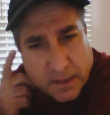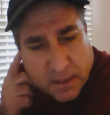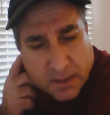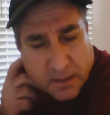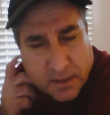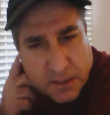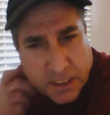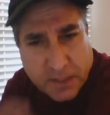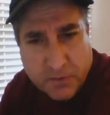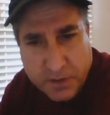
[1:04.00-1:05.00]
the
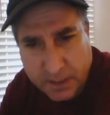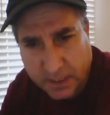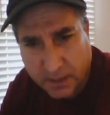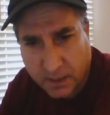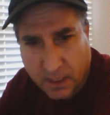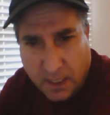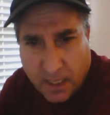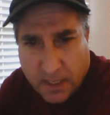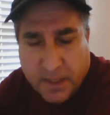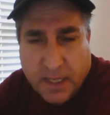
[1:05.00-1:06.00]
secrecy
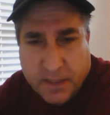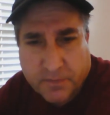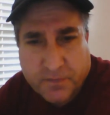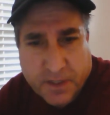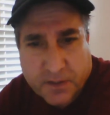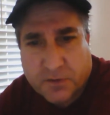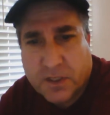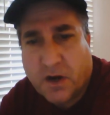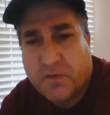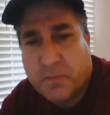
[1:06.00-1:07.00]
that the federal
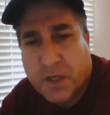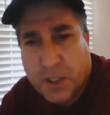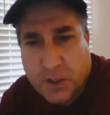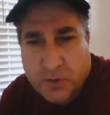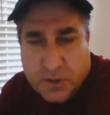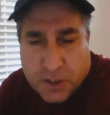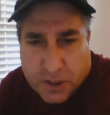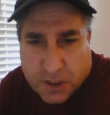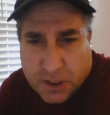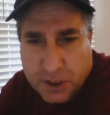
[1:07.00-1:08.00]
government
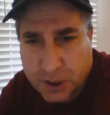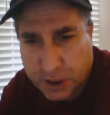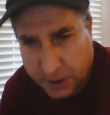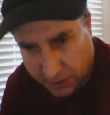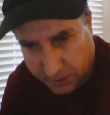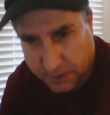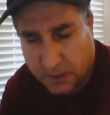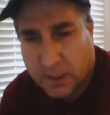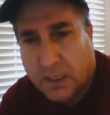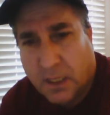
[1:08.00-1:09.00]
uses to shield
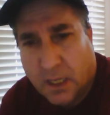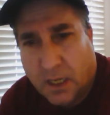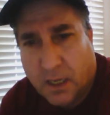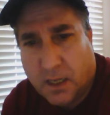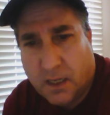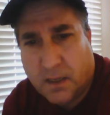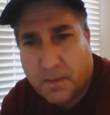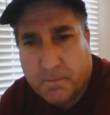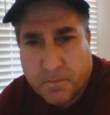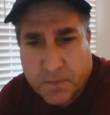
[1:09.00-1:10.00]

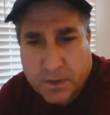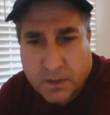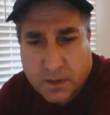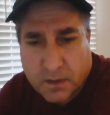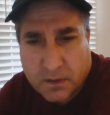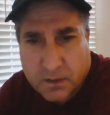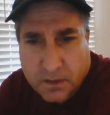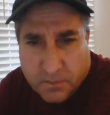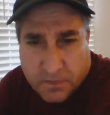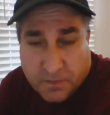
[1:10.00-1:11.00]

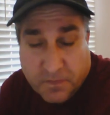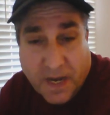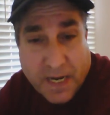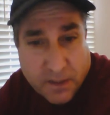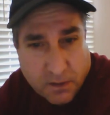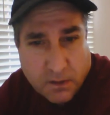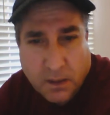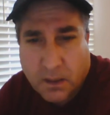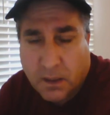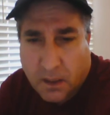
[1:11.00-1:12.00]
the vital
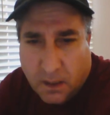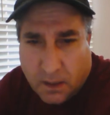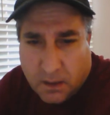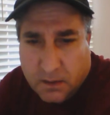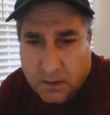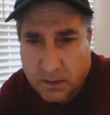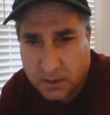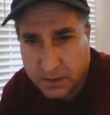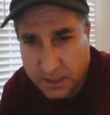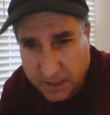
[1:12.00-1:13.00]

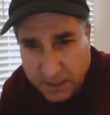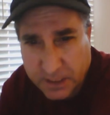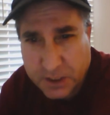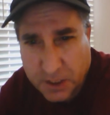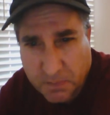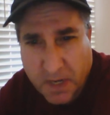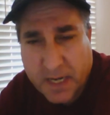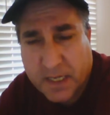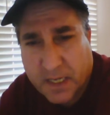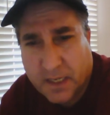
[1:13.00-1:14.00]

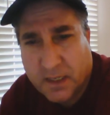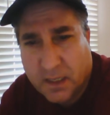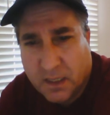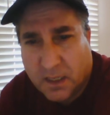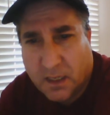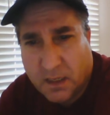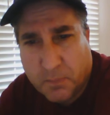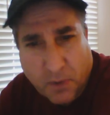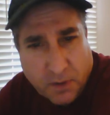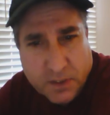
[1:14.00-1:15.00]
decision-making
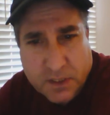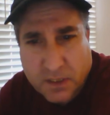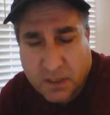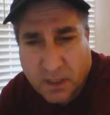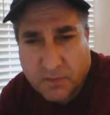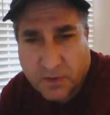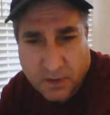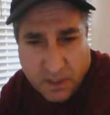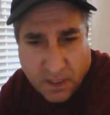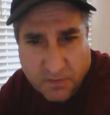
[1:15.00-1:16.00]
parts of our
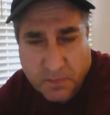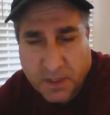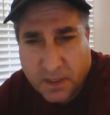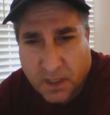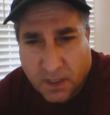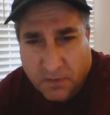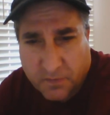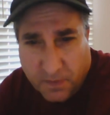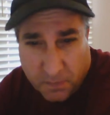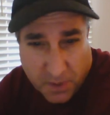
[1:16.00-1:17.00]
government
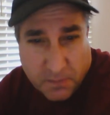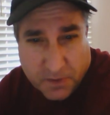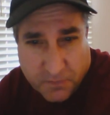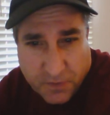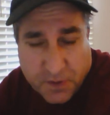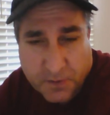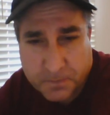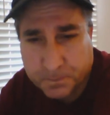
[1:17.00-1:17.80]
from public view.